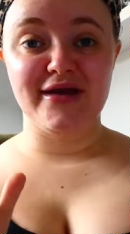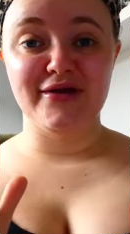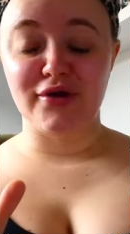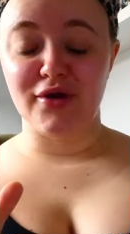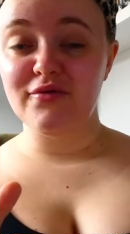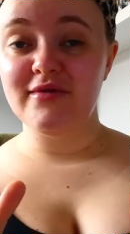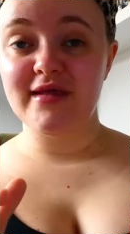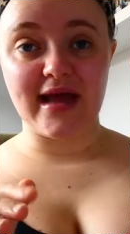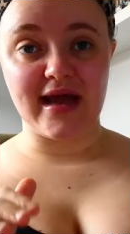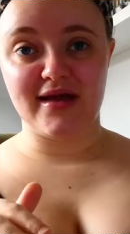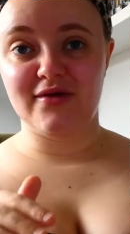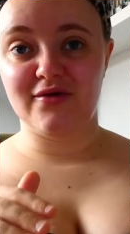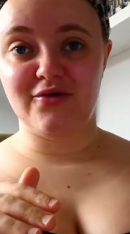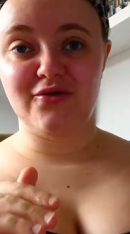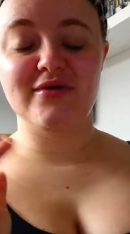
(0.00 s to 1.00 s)
I know the
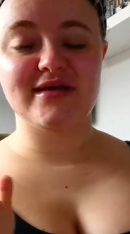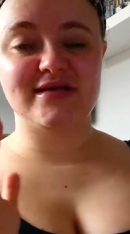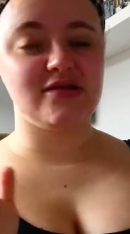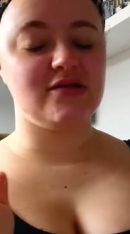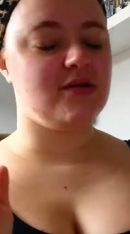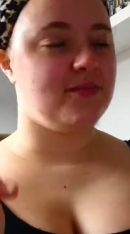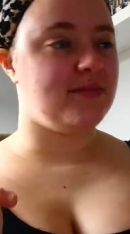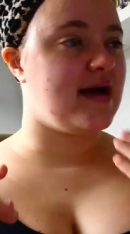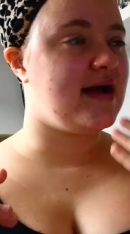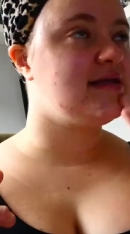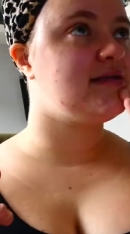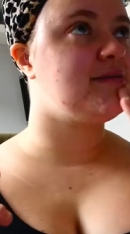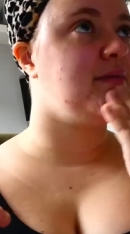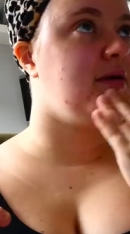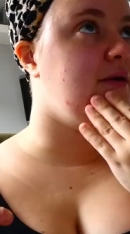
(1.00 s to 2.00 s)
angle isn't the
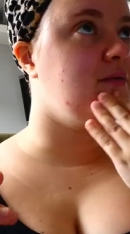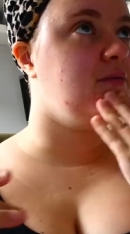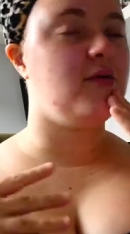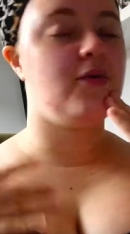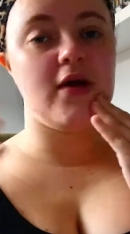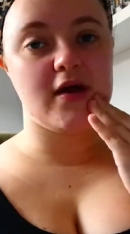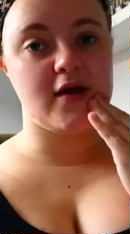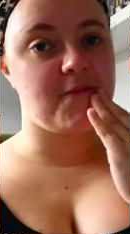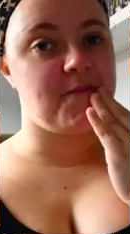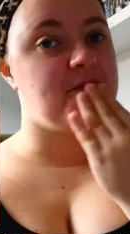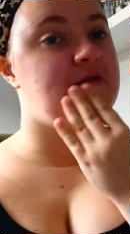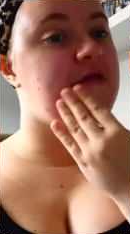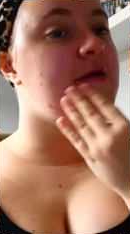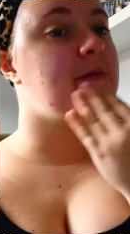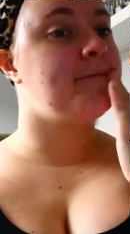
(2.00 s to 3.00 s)
best but we're working
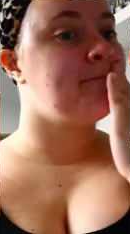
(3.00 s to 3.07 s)
with it